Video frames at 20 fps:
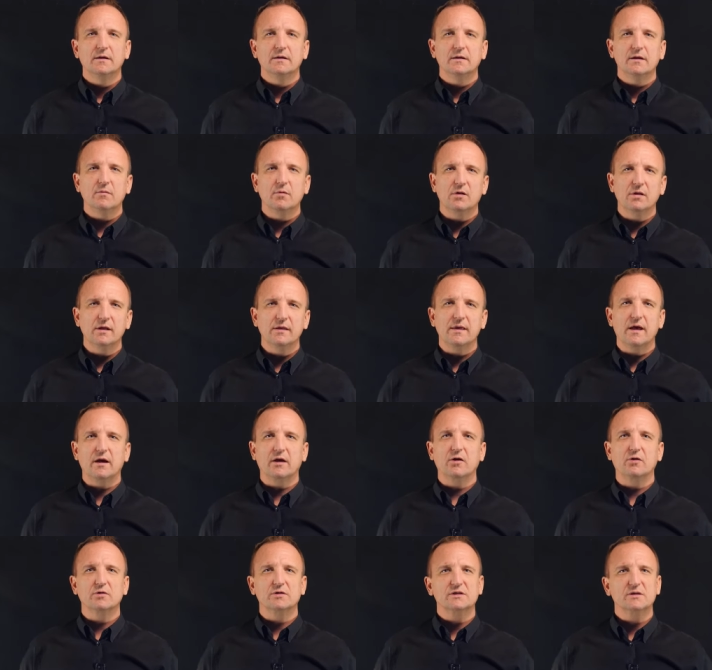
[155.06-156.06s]
Typically
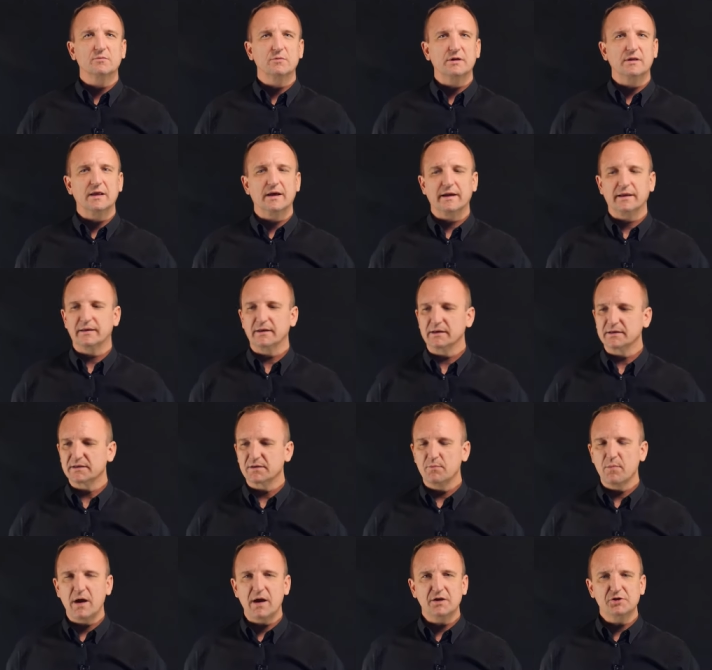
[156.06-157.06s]
that goes something like
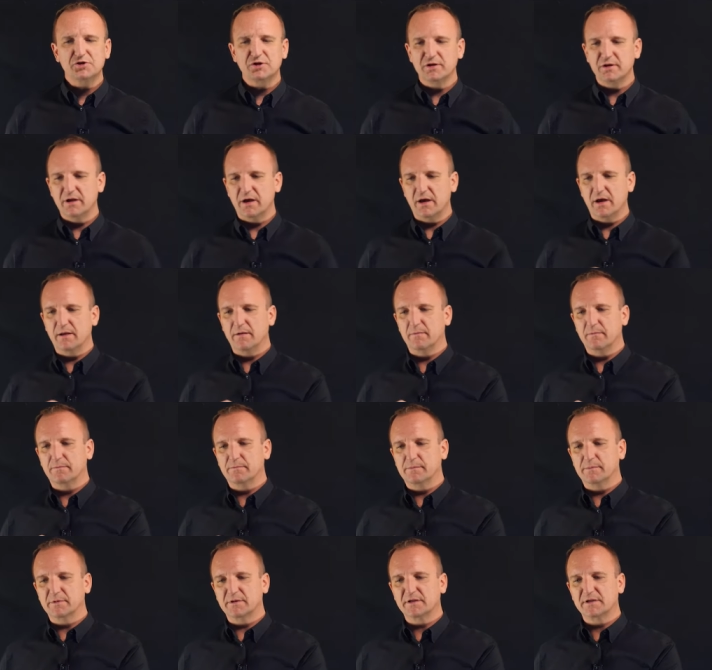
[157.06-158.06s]
this. Imagine that
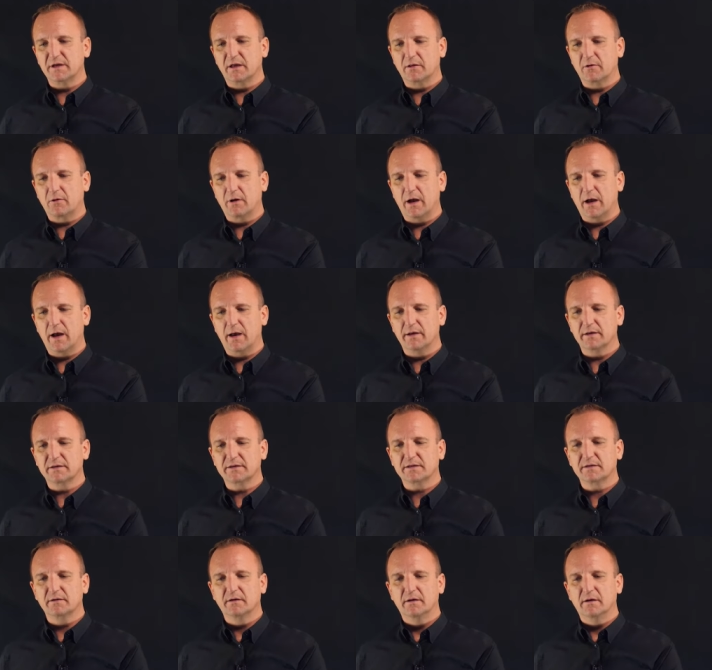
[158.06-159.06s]
seller
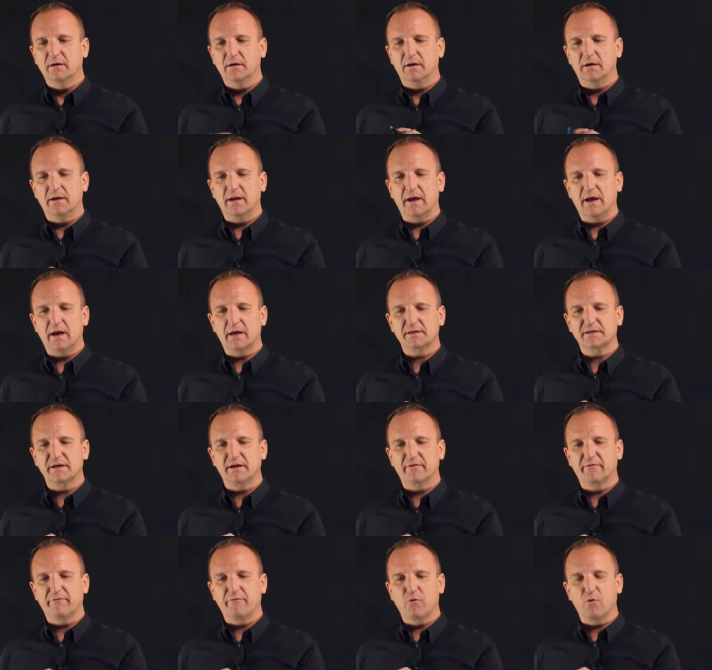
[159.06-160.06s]
has an
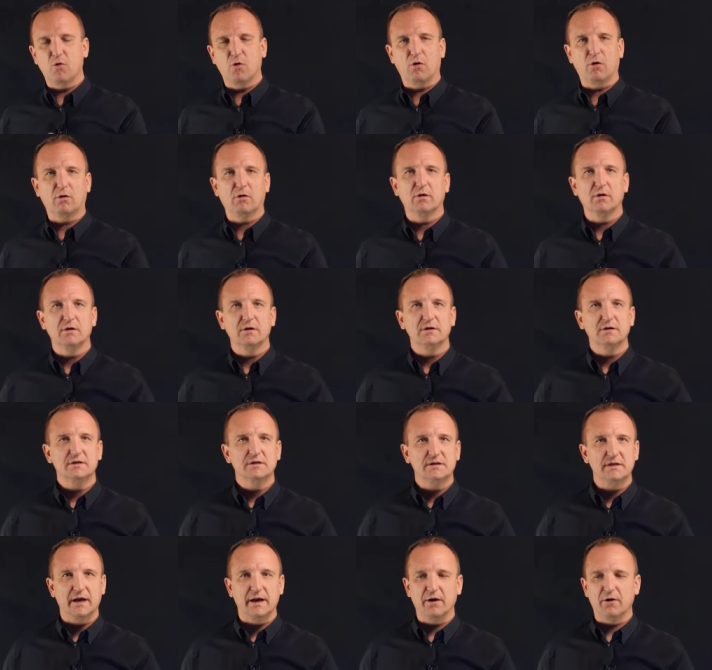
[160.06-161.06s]
asset for
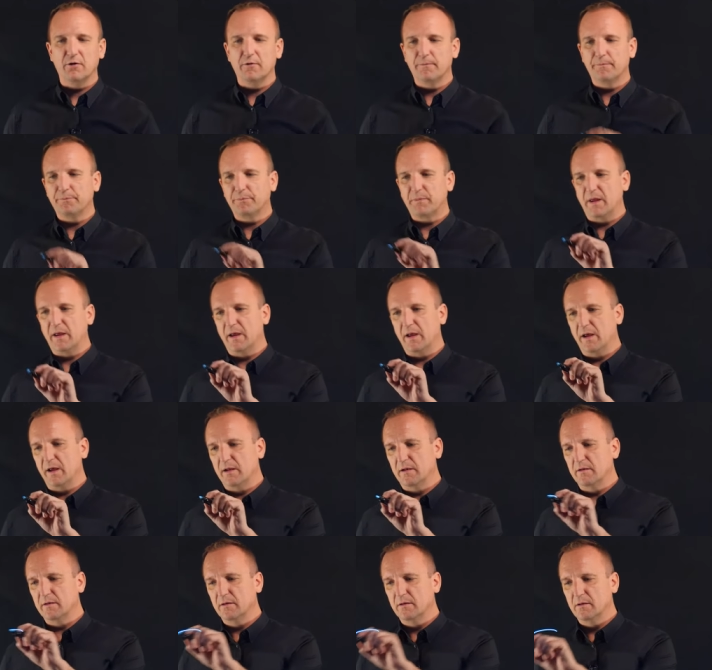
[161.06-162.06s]
sale,
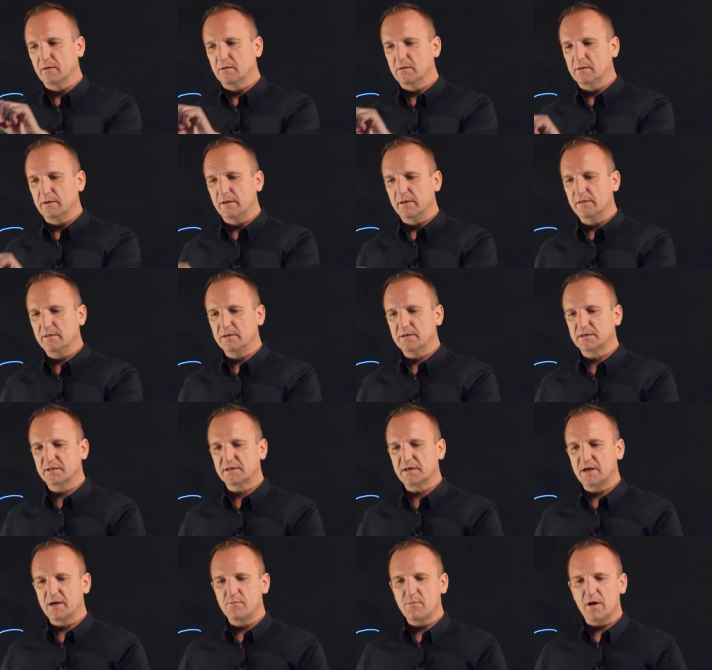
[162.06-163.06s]
and in the
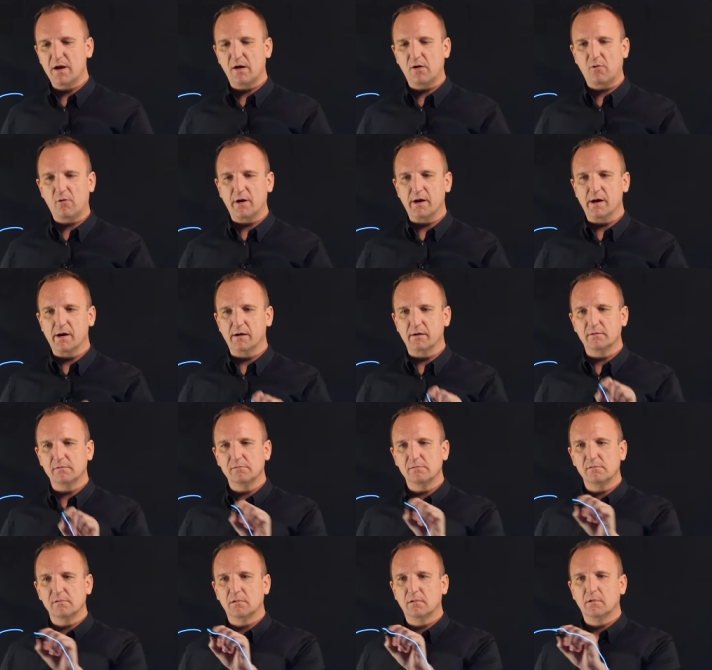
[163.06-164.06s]
same area
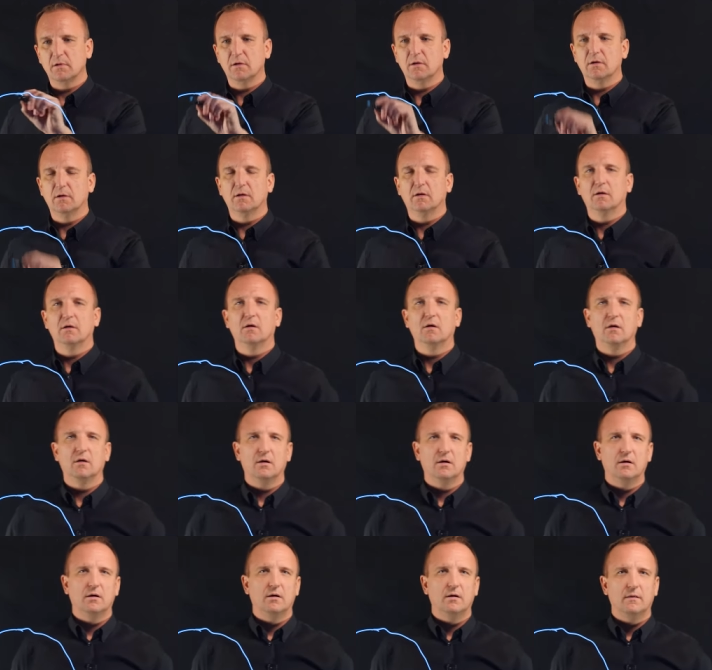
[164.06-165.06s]

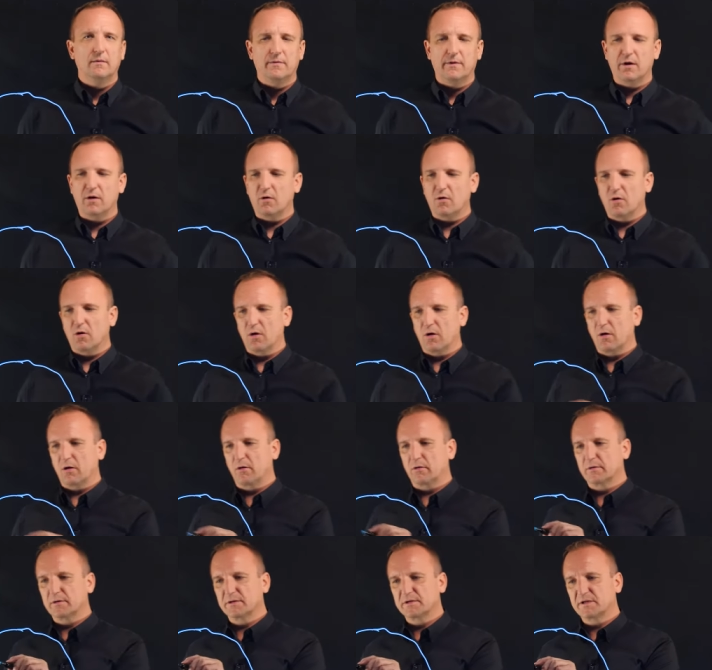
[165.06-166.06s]
there
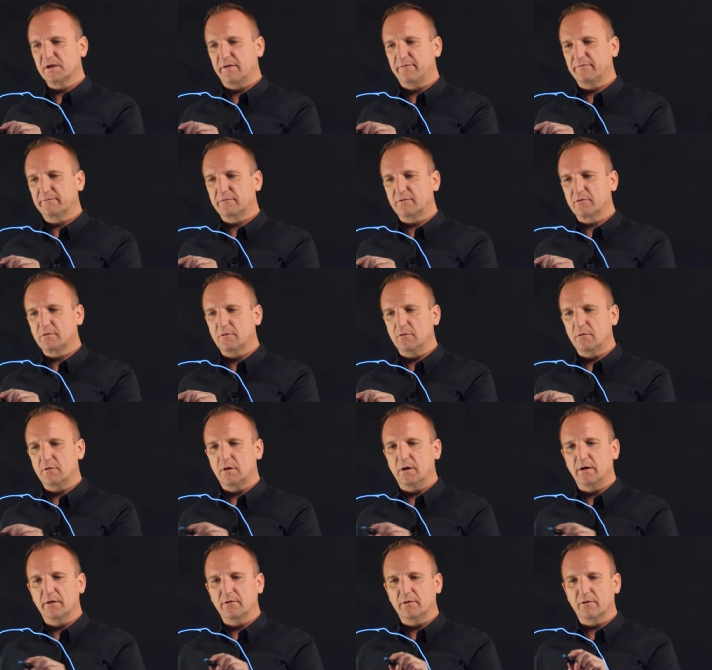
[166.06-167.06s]
are several
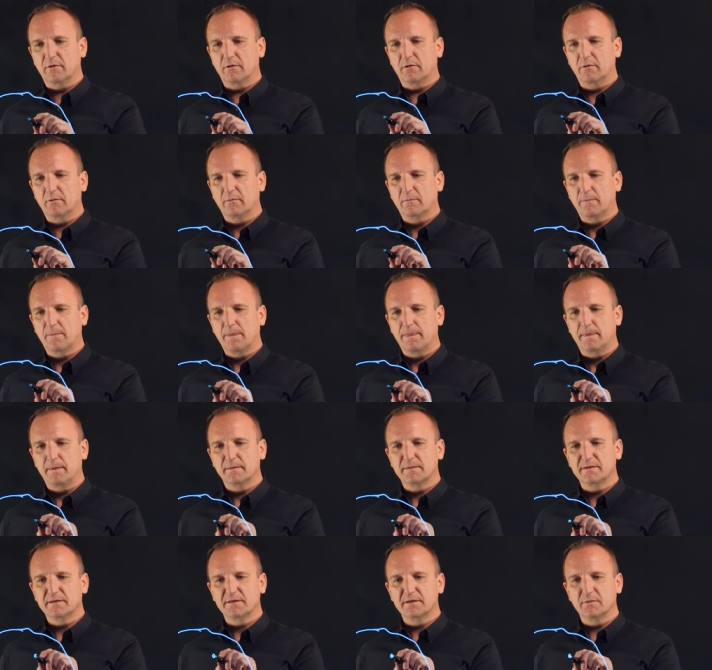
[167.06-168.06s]
other
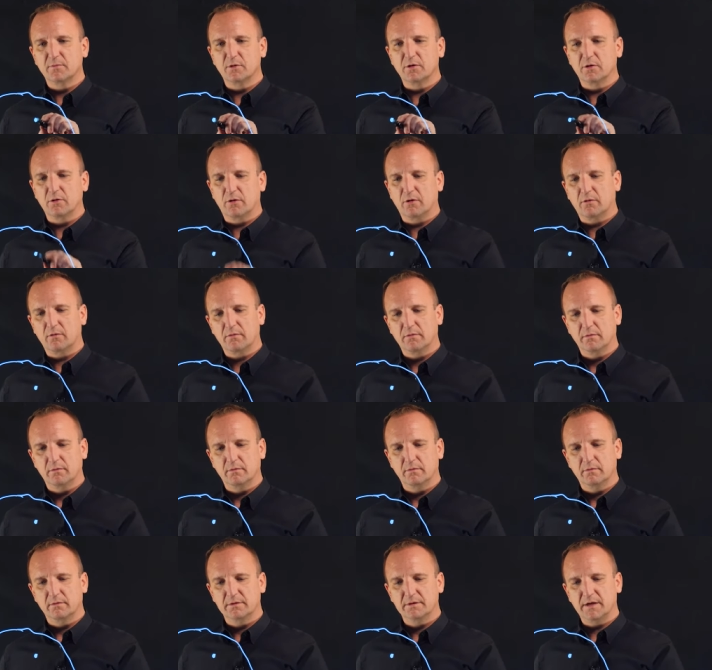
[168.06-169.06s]
similar
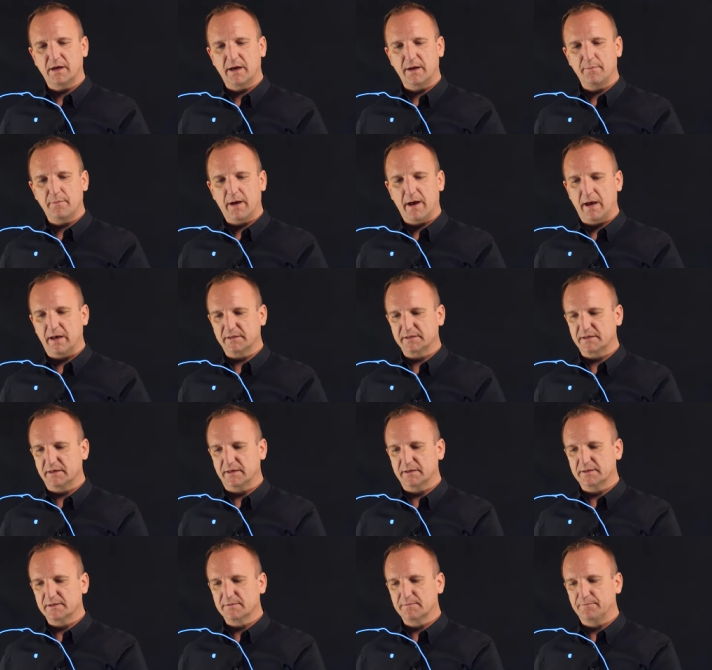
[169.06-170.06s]
type
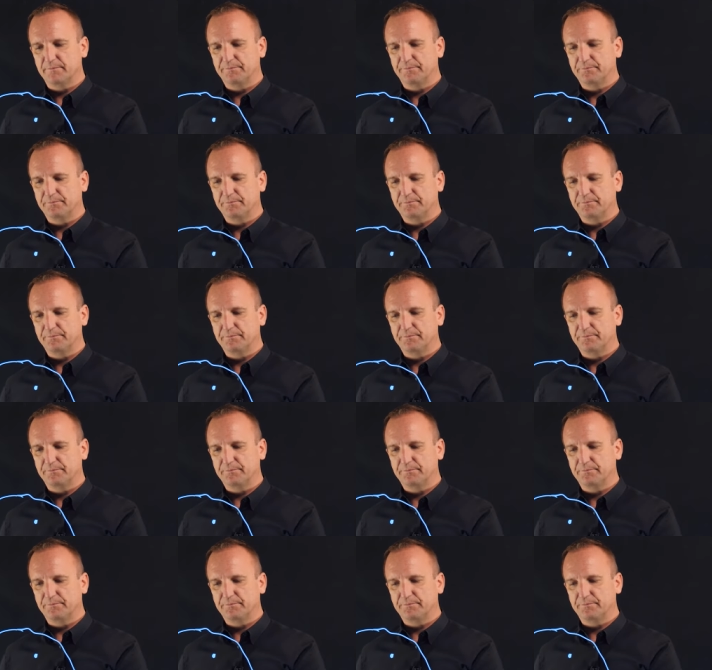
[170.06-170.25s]
assets